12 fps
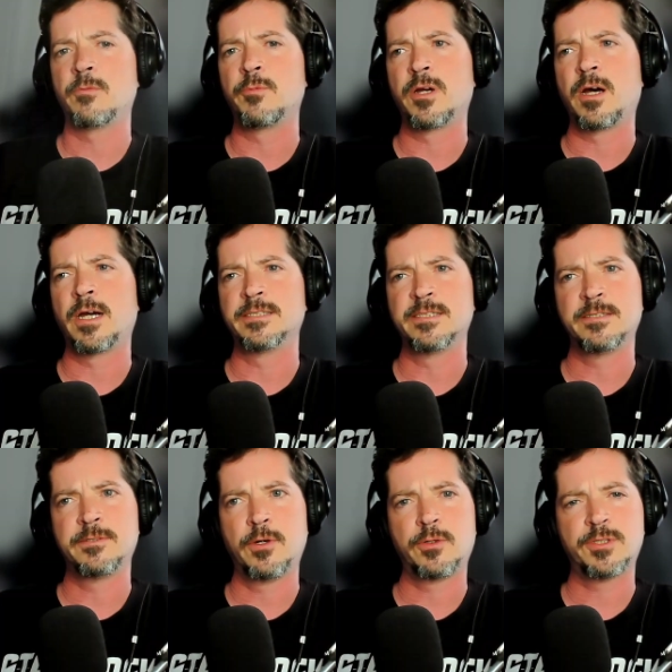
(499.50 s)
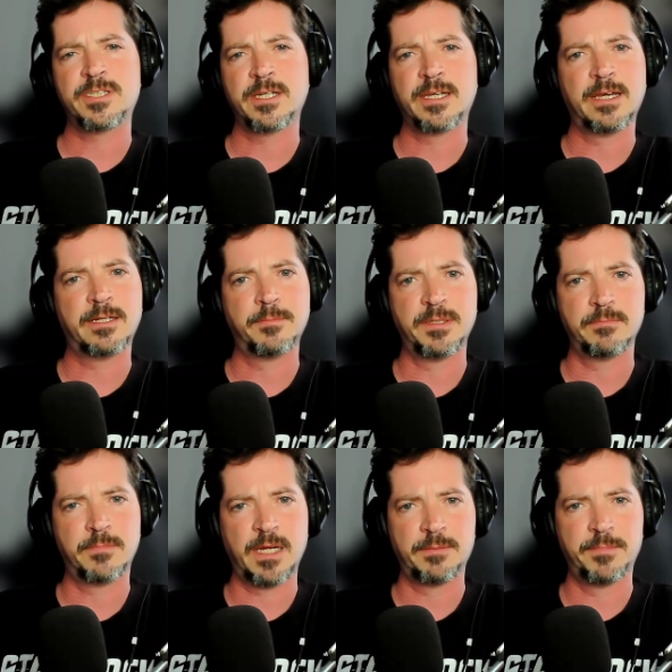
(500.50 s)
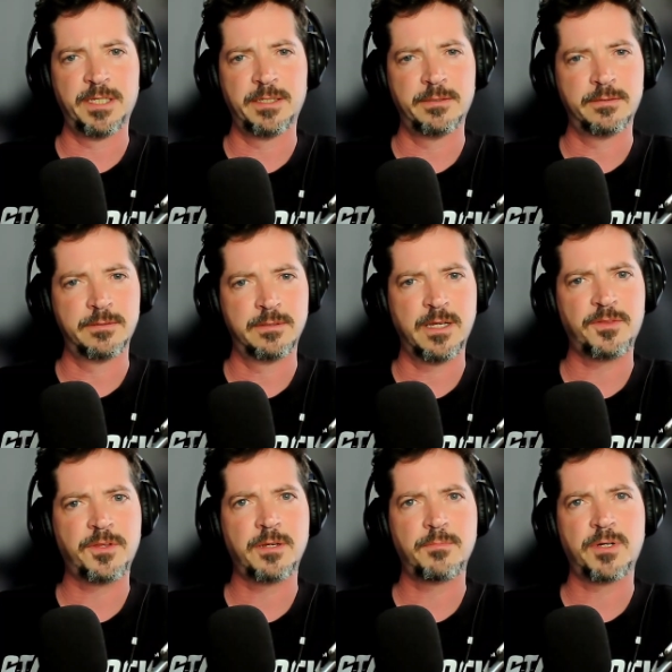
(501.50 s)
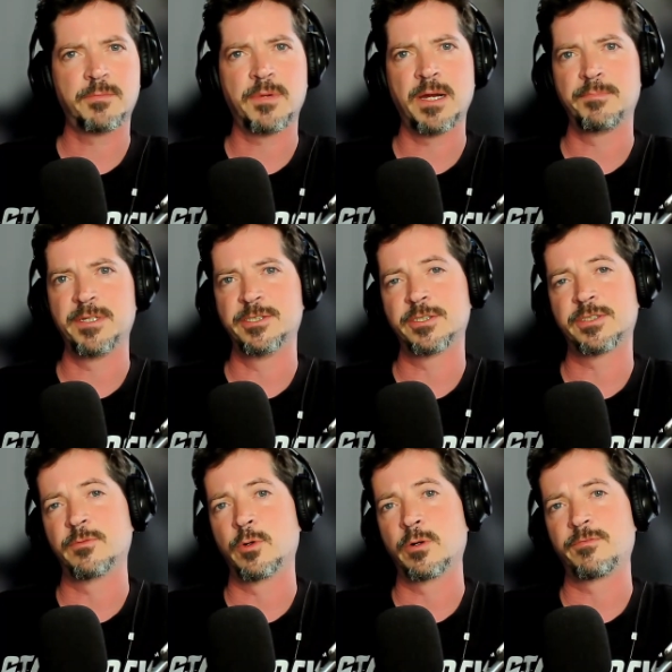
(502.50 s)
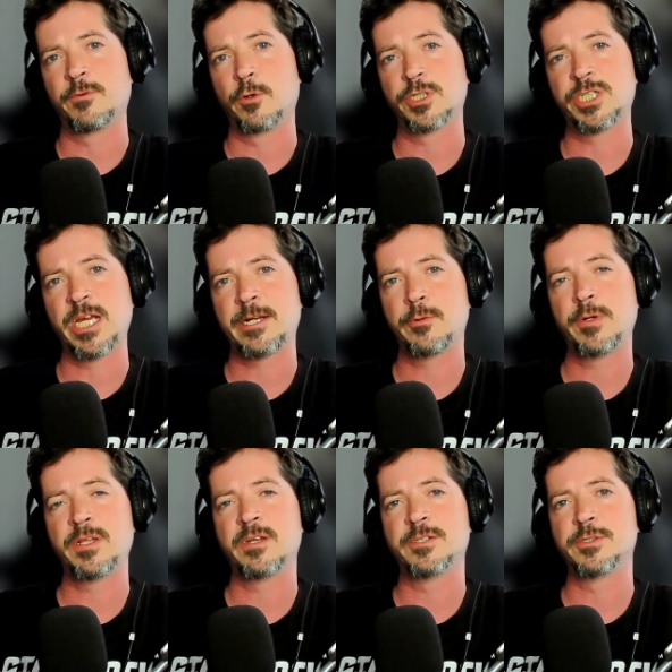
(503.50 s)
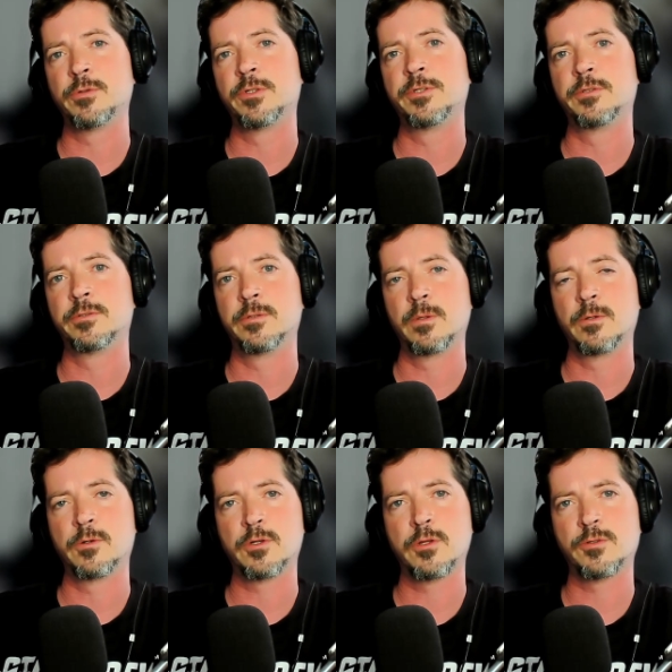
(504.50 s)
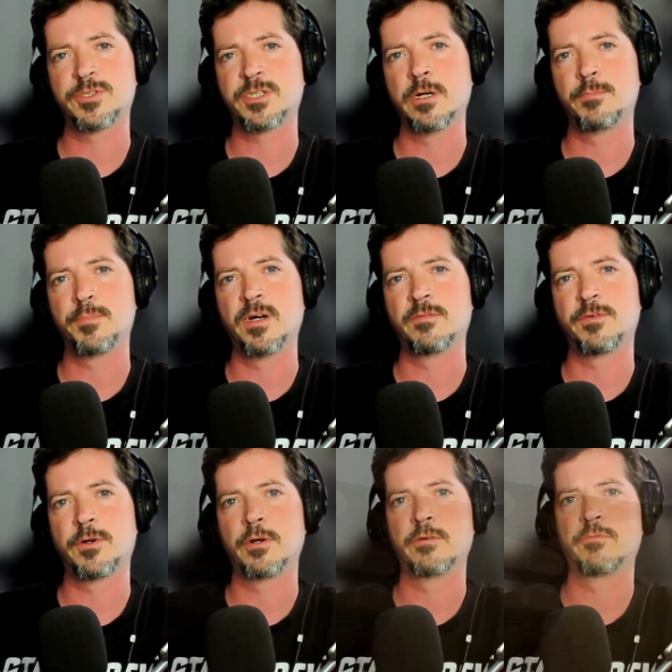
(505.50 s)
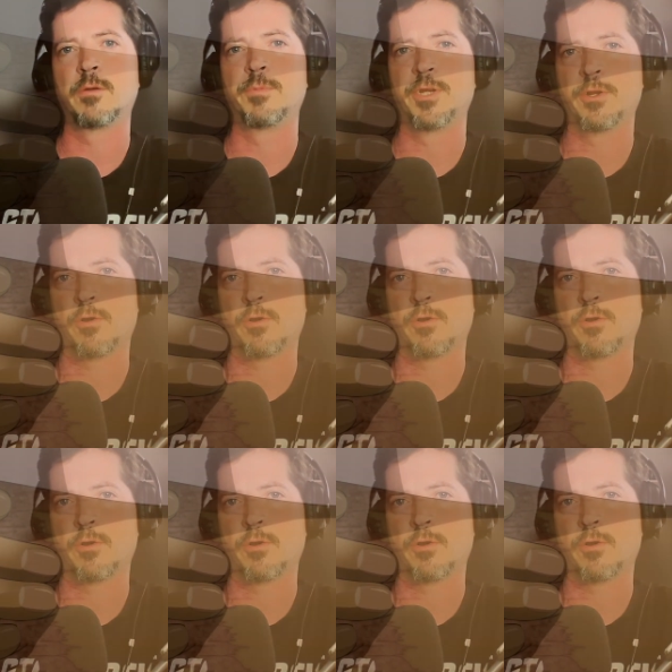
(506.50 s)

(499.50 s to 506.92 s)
But I did notice again, it might mean nothing, but it might be just more foreshadowing. They do a little close up of her rubbing